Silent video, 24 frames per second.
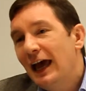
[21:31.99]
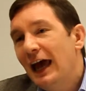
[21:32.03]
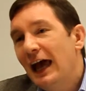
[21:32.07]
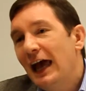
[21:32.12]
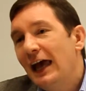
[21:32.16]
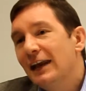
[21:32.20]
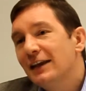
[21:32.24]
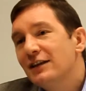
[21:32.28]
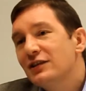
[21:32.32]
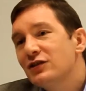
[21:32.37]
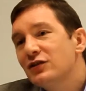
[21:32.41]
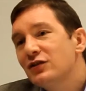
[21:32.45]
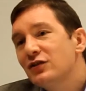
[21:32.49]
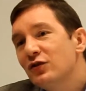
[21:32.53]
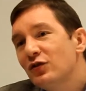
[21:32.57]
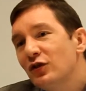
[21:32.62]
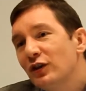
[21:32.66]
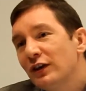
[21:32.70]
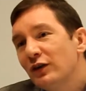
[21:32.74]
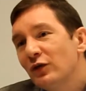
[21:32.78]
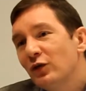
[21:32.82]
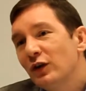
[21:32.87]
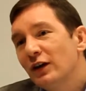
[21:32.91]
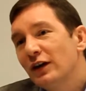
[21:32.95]
And it's
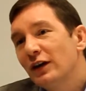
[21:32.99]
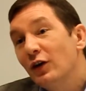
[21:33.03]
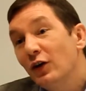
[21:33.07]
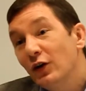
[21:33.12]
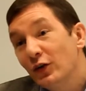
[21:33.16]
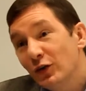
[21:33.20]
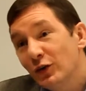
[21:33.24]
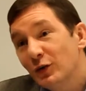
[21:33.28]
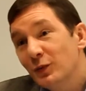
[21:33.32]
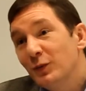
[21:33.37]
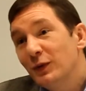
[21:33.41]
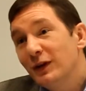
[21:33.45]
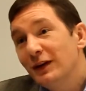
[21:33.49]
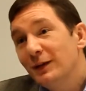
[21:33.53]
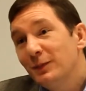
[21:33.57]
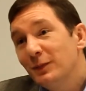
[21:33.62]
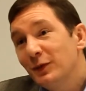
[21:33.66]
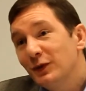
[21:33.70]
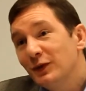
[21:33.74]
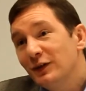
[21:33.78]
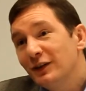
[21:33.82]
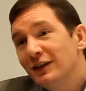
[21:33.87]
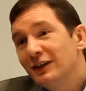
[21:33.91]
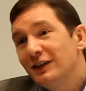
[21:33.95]
triggering other
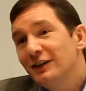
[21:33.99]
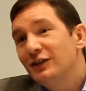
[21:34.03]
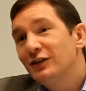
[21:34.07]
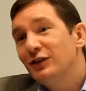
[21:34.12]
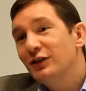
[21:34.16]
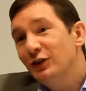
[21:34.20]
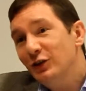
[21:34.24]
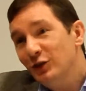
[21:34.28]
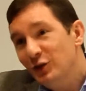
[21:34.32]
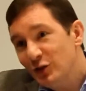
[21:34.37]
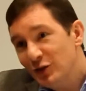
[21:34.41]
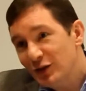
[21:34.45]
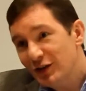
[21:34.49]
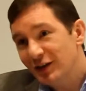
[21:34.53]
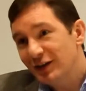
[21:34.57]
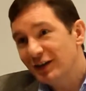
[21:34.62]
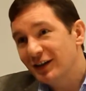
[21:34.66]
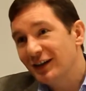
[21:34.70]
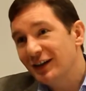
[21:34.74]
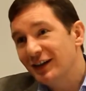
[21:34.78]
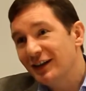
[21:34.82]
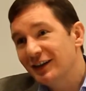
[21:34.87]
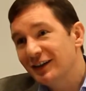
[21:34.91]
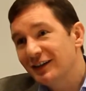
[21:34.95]
people to use their
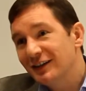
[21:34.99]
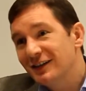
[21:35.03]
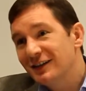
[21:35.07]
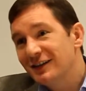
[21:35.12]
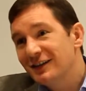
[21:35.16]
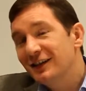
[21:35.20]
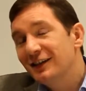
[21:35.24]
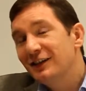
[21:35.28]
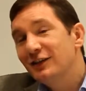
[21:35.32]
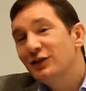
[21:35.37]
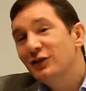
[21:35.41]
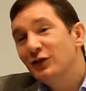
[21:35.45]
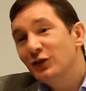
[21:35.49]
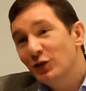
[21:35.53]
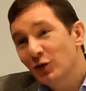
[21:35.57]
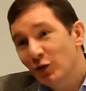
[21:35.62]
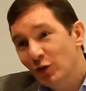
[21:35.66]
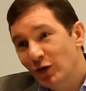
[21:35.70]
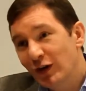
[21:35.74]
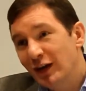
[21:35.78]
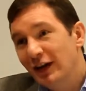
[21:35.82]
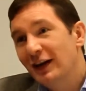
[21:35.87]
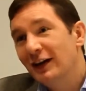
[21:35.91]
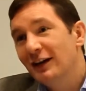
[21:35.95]
gardens to
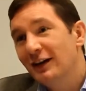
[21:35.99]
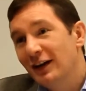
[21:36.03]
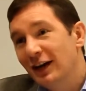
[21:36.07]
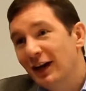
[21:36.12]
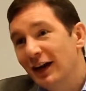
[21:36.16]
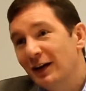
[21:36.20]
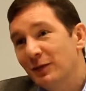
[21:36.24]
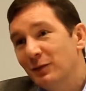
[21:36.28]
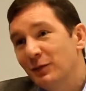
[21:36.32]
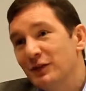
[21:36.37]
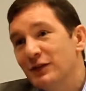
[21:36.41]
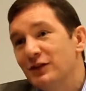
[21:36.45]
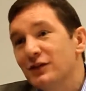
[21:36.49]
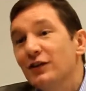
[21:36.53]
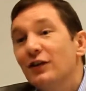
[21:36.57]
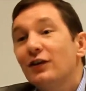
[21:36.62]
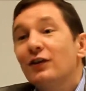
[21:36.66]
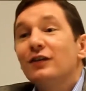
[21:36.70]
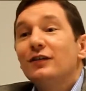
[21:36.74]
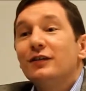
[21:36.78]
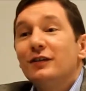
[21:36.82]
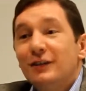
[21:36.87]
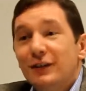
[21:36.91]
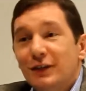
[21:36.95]
create allotments,
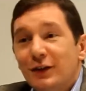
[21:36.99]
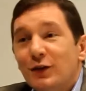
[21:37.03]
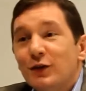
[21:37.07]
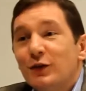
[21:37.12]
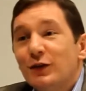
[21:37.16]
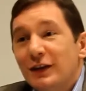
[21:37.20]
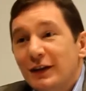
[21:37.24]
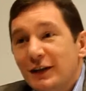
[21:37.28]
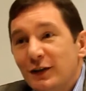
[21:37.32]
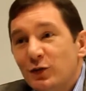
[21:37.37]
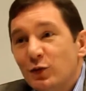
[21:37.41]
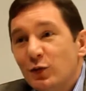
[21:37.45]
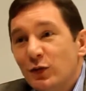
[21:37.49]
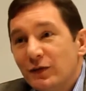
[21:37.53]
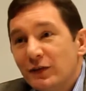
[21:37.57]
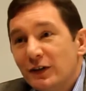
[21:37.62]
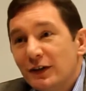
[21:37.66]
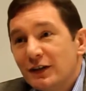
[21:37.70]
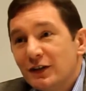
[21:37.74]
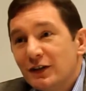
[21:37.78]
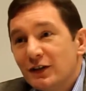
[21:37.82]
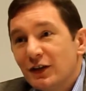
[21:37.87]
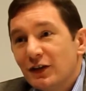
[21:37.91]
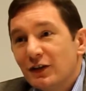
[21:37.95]
or the
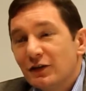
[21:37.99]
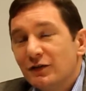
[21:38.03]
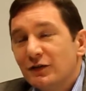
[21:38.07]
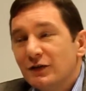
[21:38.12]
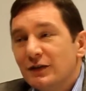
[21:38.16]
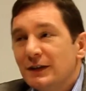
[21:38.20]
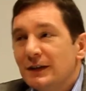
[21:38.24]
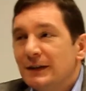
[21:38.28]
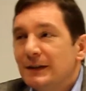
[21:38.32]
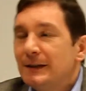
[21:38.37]
equivalent of.